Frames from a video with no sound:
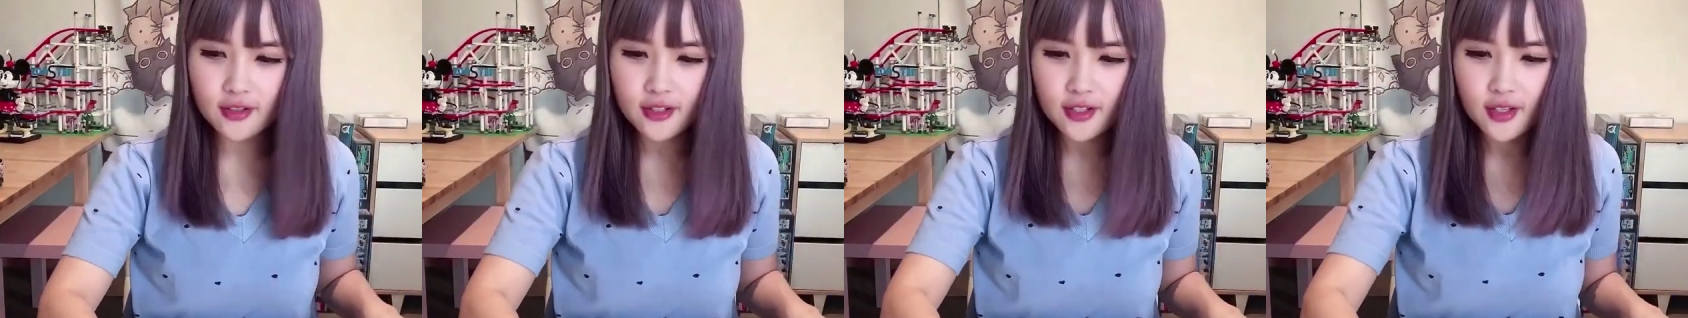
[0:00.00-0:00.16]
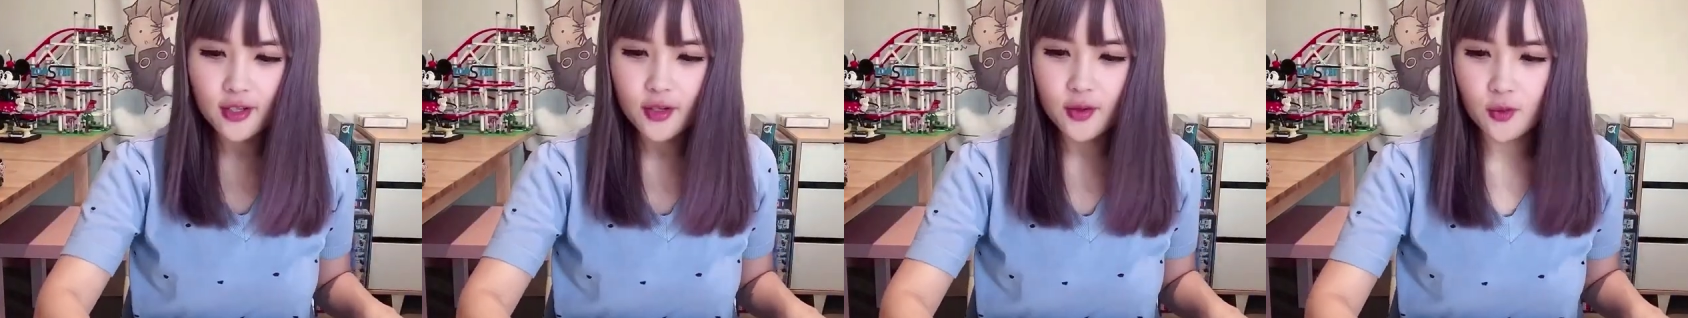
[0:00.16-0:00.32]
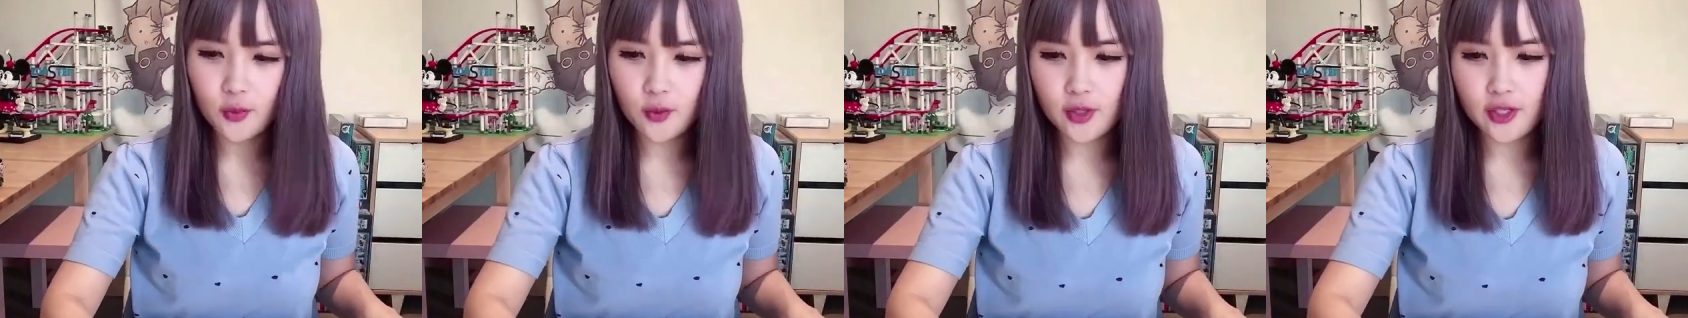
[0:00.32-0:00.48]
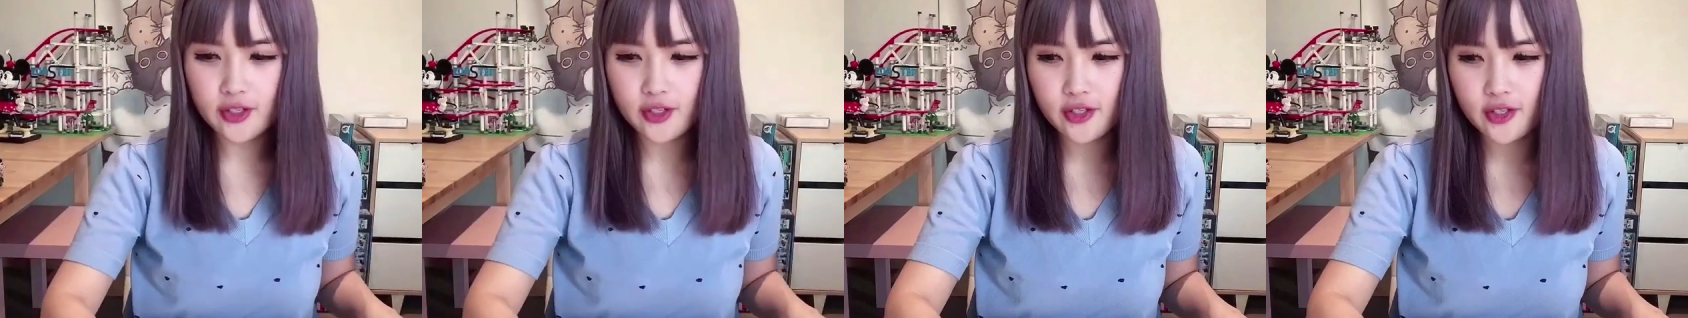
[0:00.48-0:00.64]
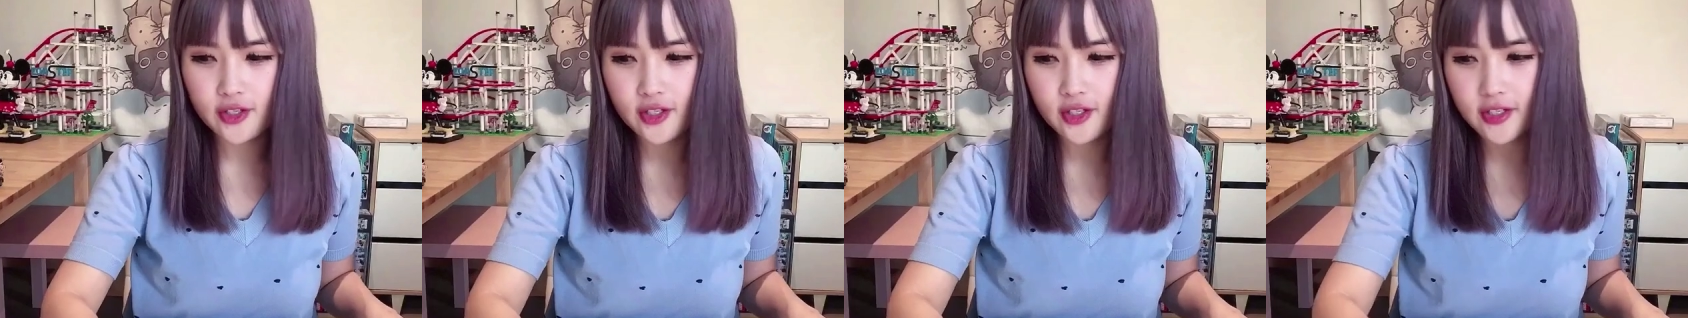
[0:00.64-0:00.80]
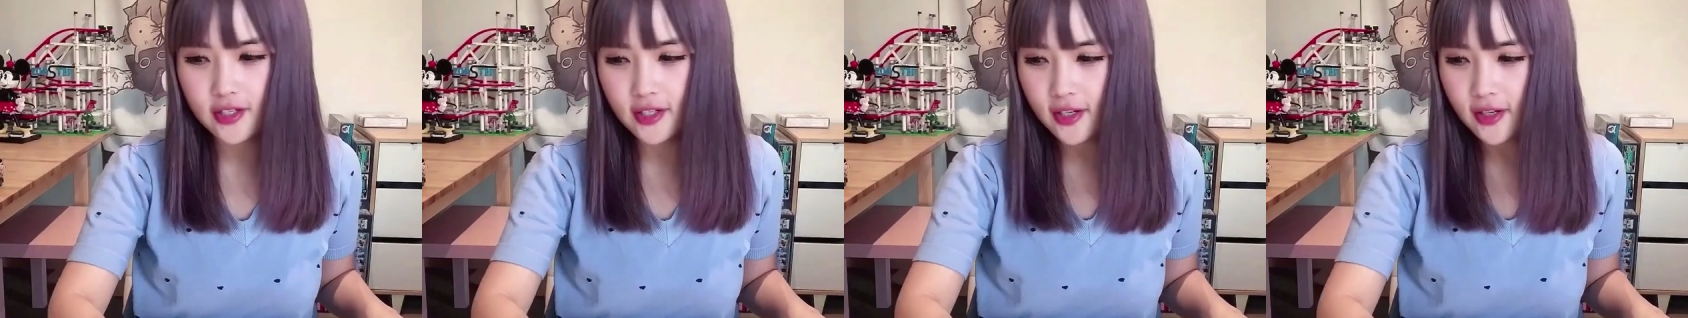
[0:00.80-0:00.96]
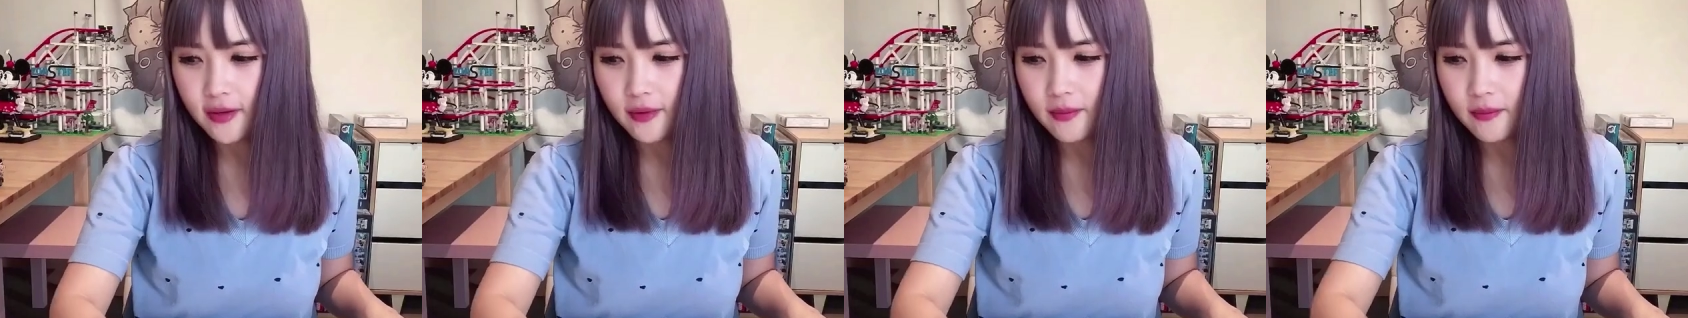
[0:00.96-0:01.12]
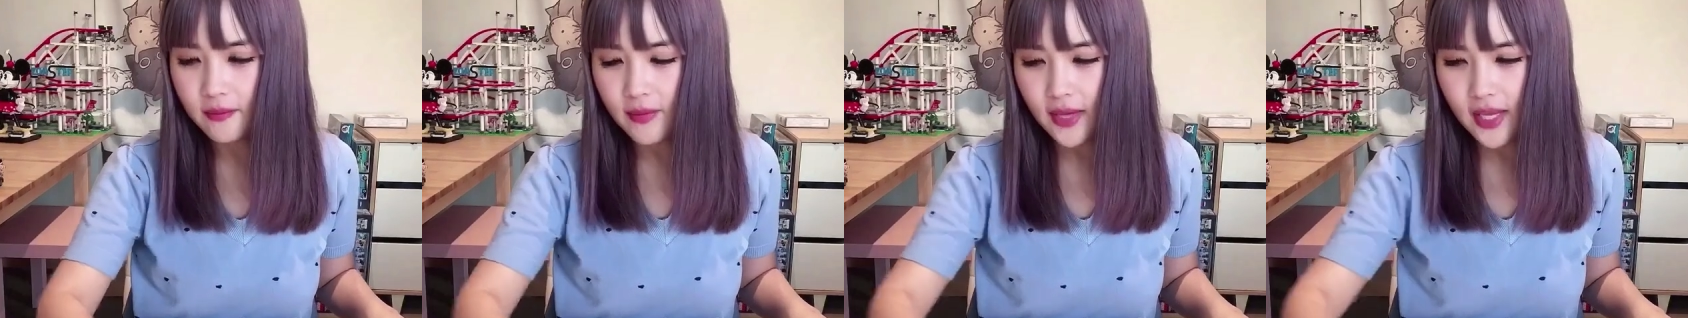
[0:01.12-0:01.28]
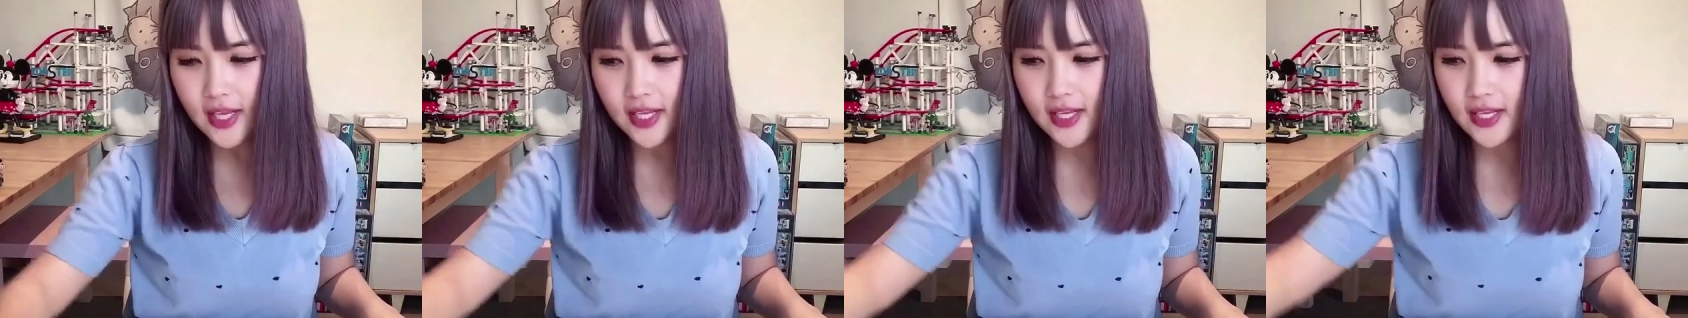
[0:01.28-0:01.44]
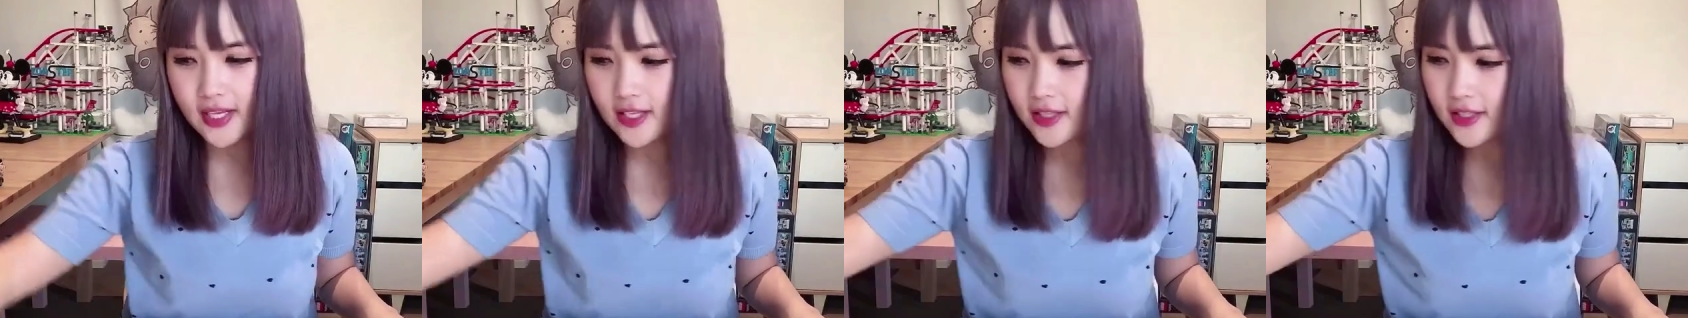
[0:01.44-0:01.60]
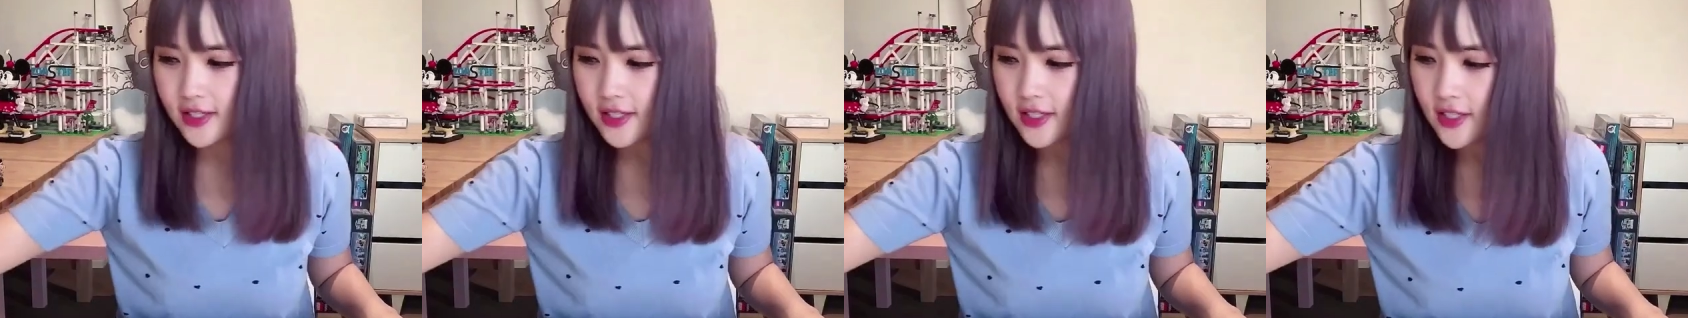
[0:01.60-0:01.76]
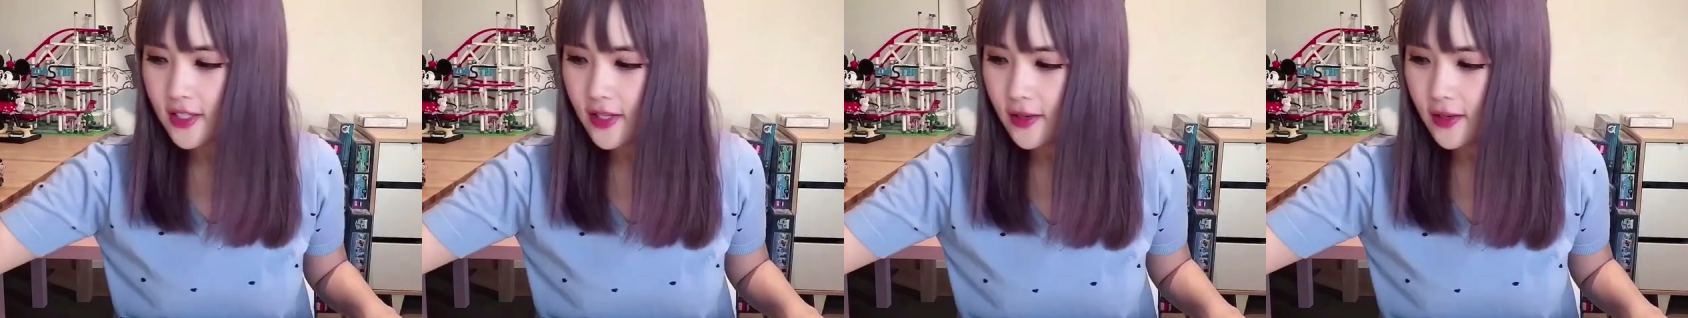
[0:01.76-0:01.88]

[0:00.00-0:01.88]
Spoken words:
which means